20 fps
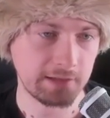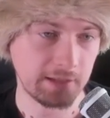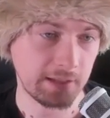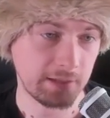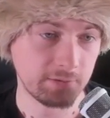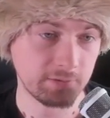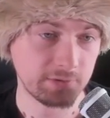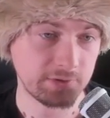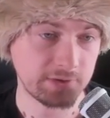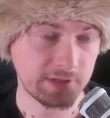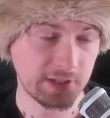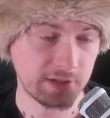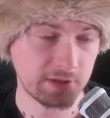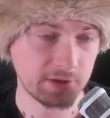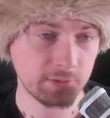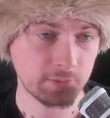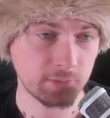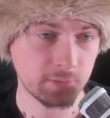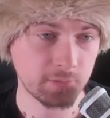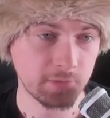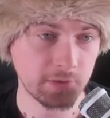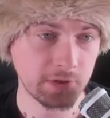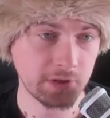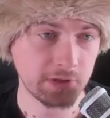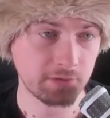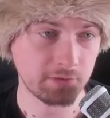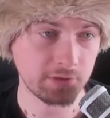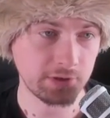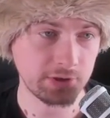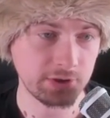I will start improving
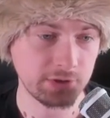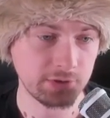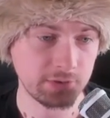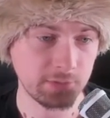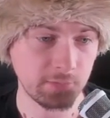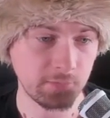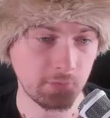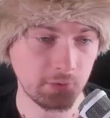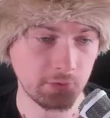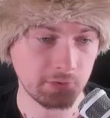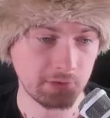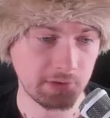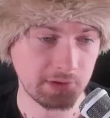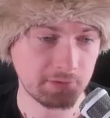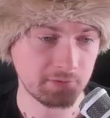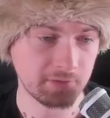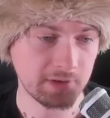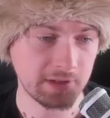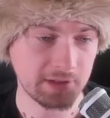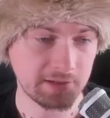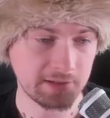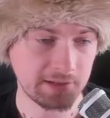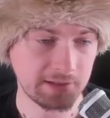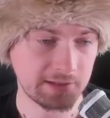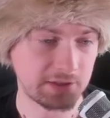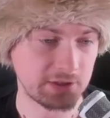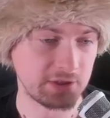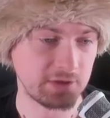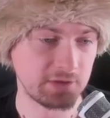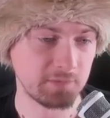relations with Oirat to get
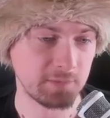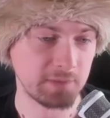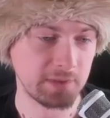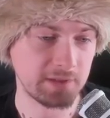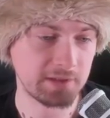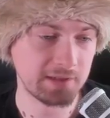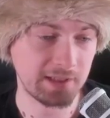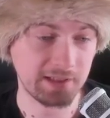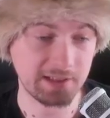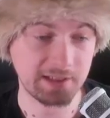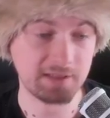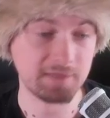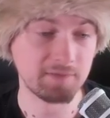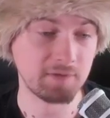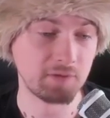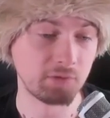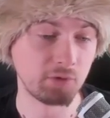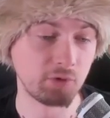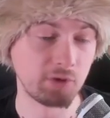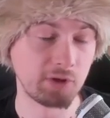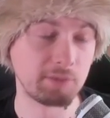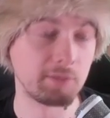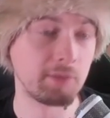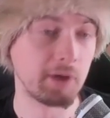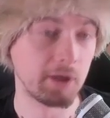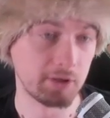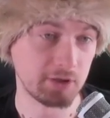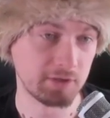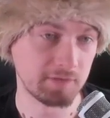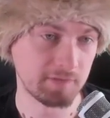that achievement. I can even royal
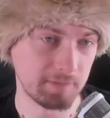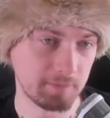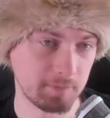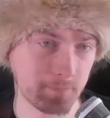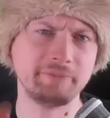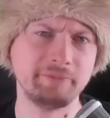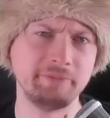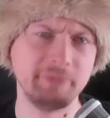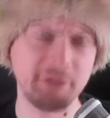marriage them.